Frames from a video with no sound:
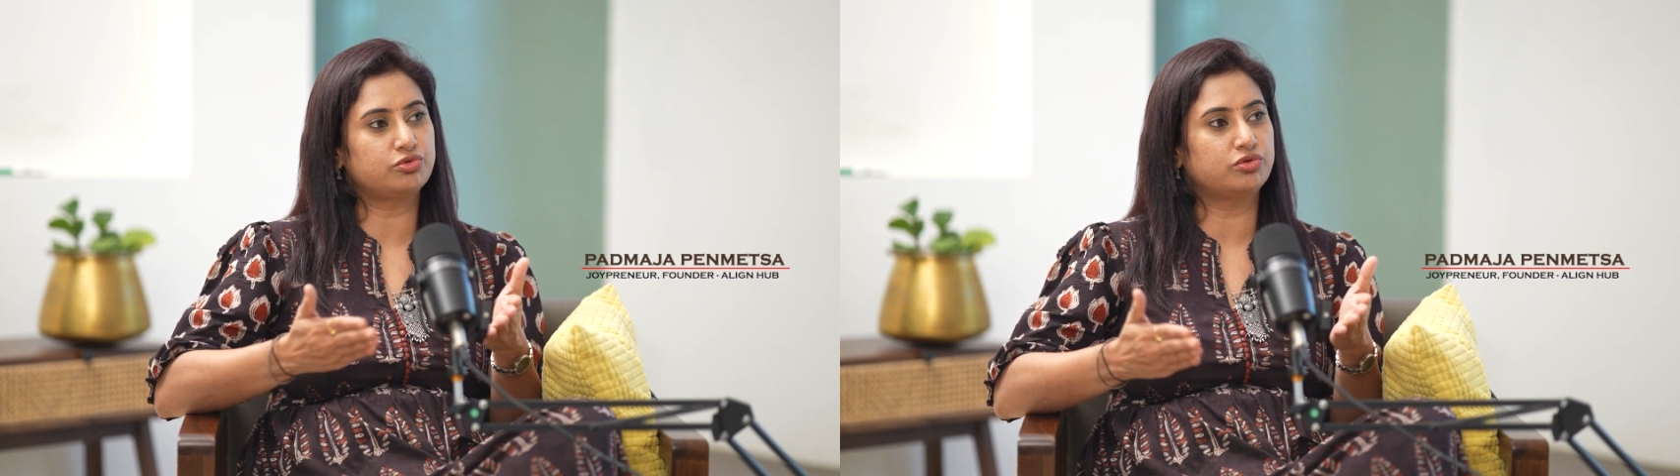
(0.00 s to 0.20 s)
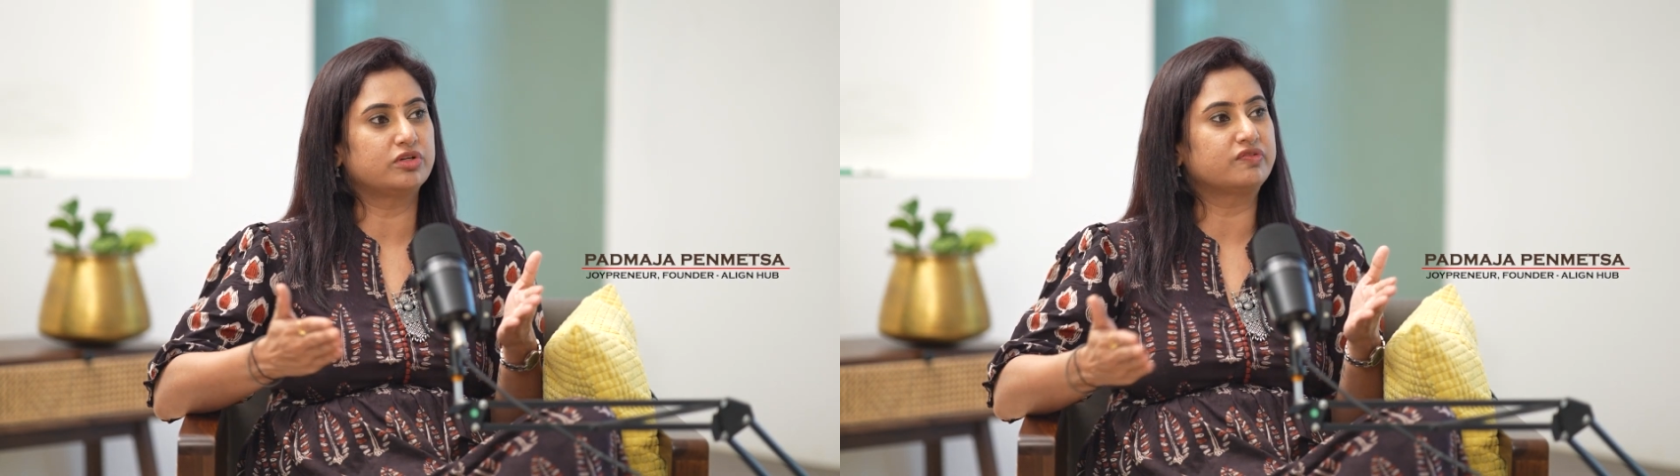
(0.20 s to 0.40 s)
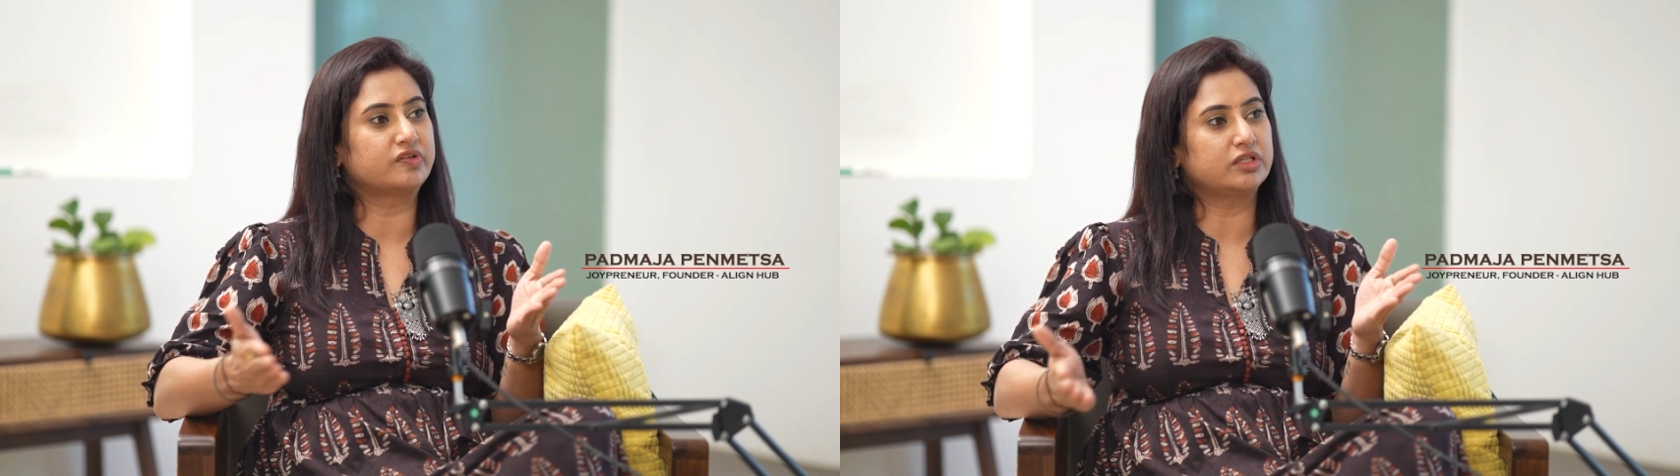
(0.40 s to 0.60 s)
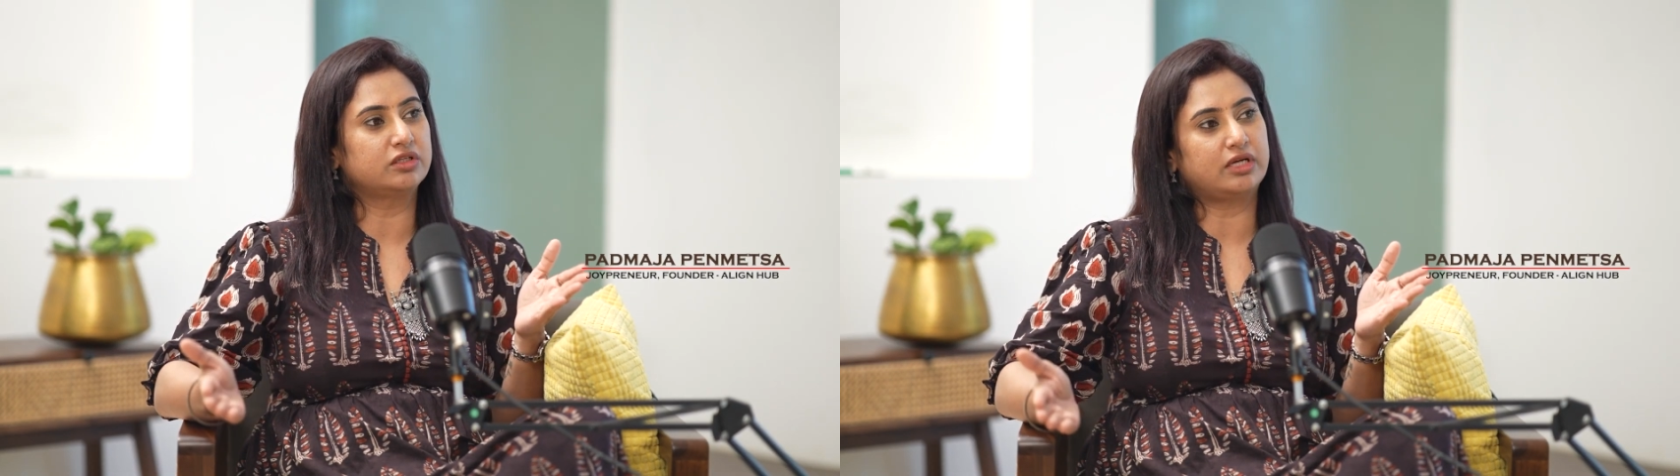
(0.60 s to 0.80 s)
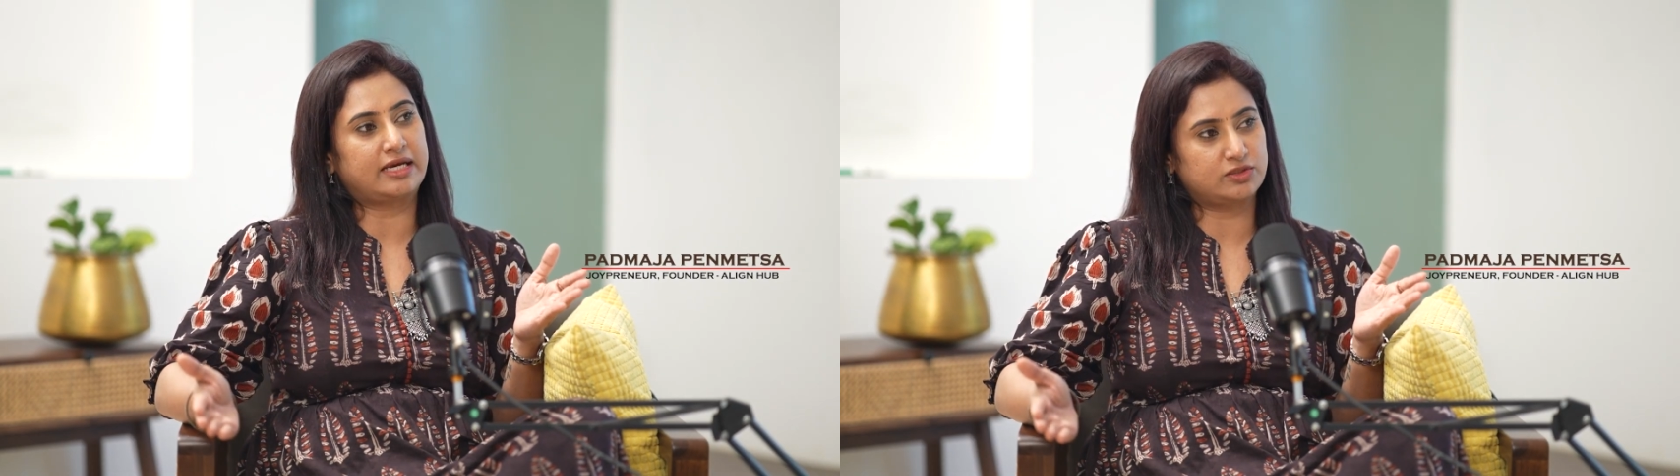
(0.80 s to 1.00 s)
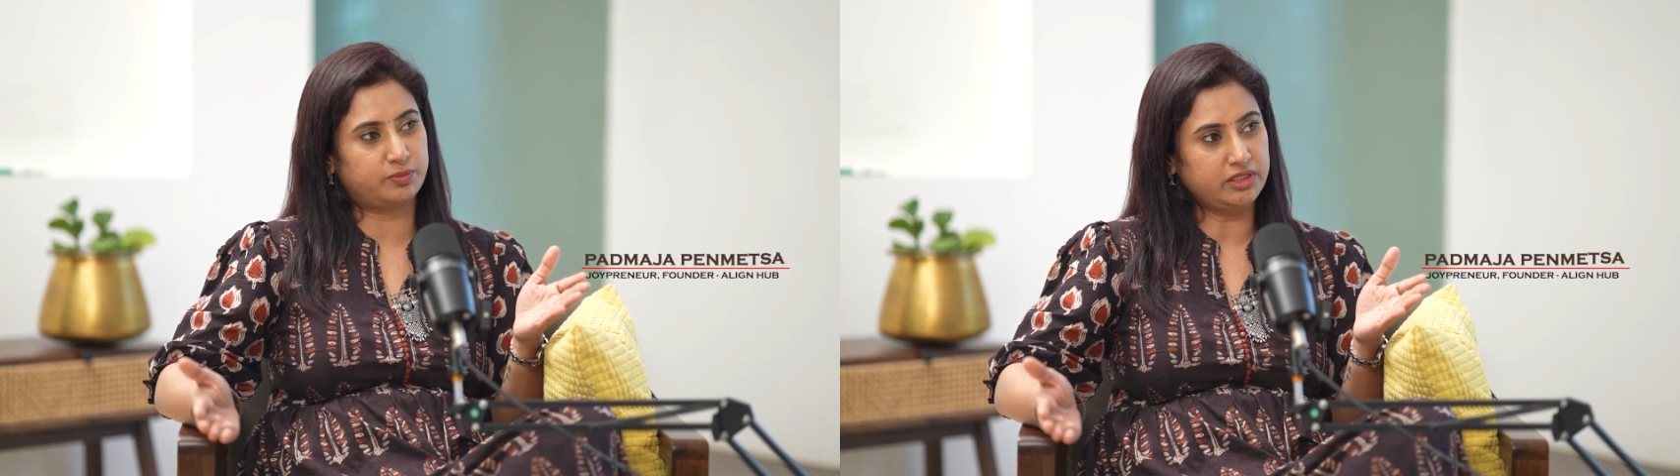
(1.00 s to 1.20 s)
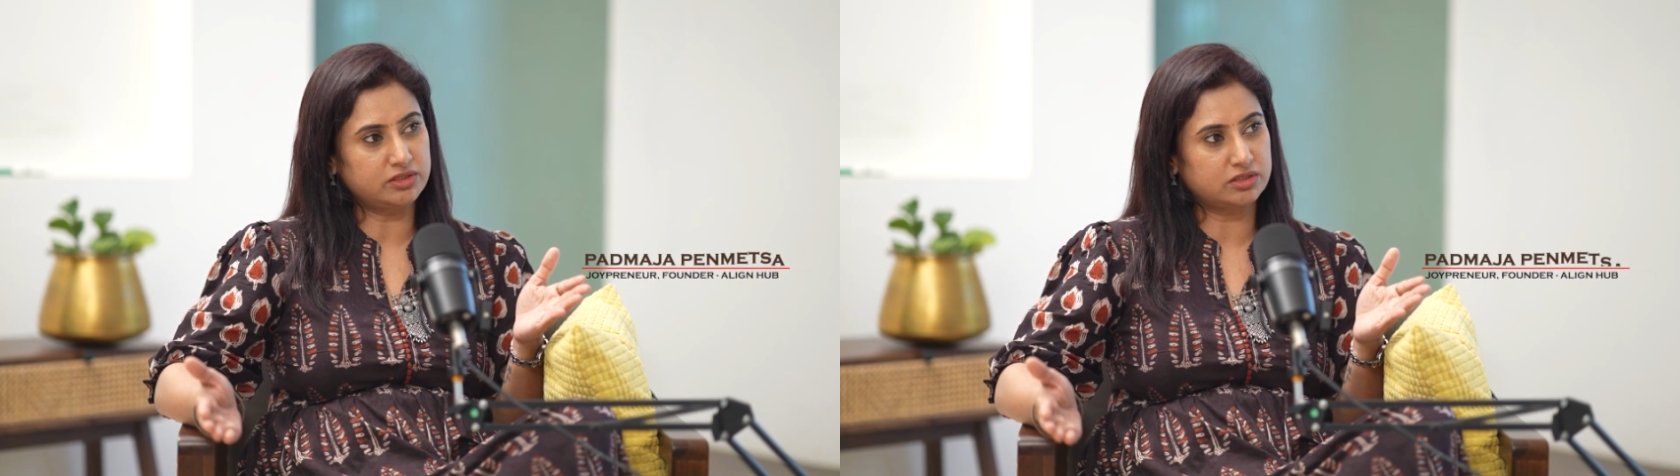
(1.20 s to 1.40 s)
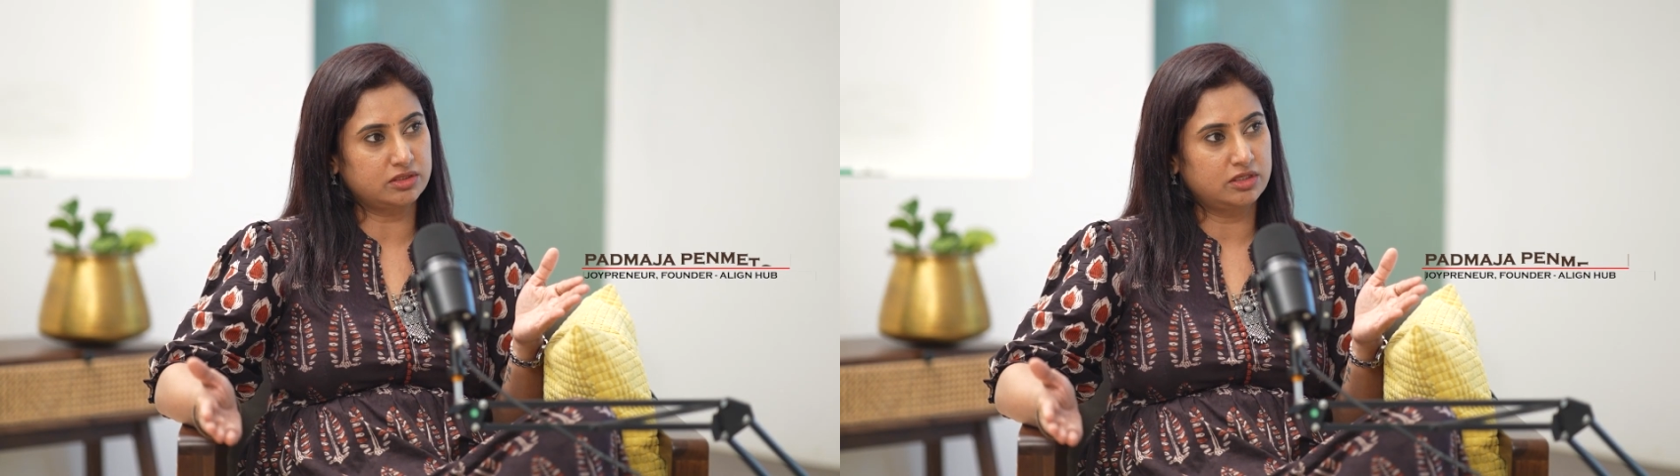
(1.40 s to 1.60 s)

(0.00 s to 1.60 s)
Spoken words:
to different aspects.